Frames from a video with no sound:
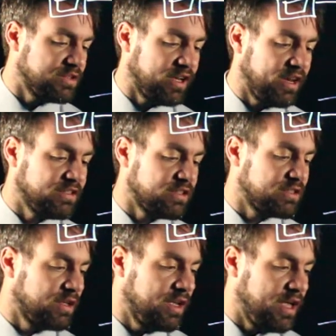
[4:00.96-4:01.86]
that connect
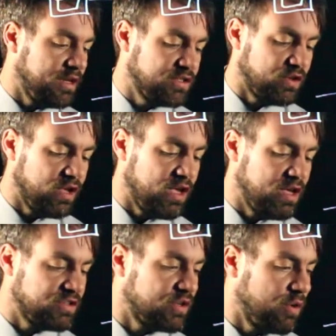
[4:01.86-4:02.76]
us into
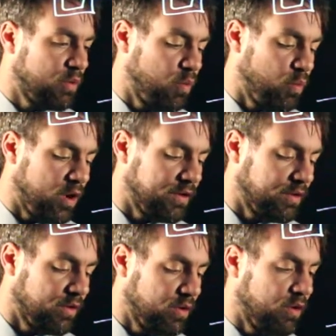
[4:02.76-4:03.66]
each one
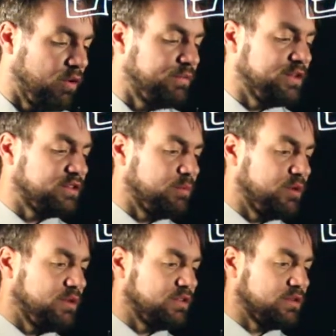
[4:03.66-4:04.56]
of these
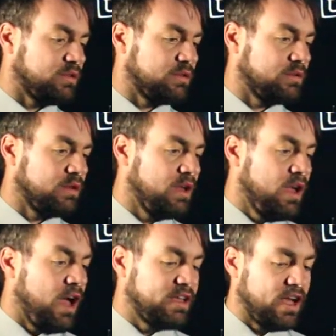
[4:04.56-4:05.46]
computers.
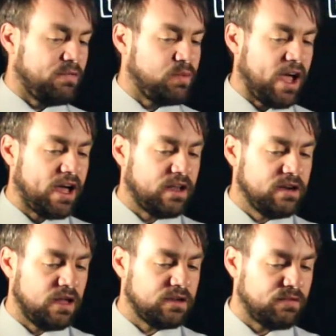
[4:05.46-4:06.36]
Again, if we add
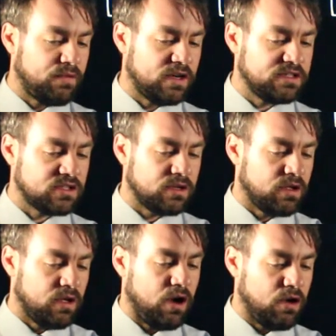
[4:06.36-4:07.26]
another device
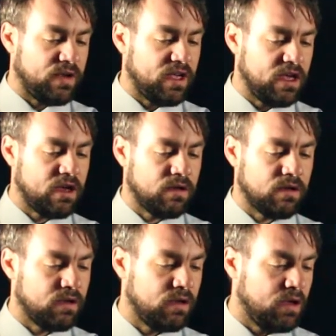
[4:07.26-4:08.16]
over here,
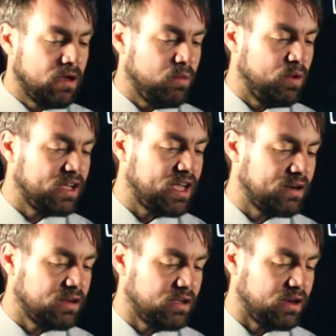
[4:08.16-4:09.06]
we're
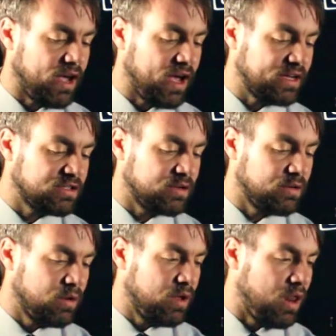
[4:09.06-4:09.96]
again going to add
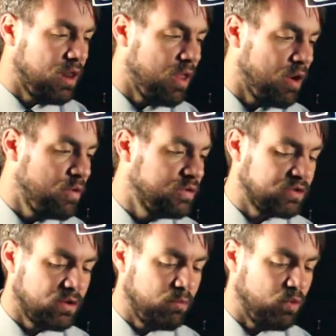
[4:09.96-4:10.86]

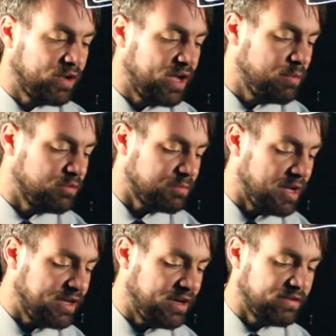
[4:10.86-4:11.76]
loads more cables,
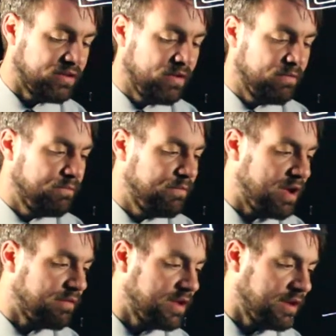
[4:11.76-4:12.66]
making it
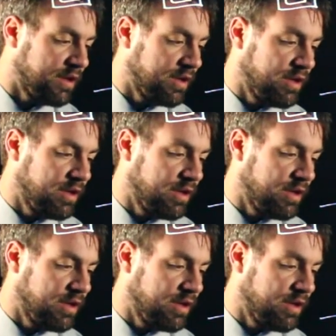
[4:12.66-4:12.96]
very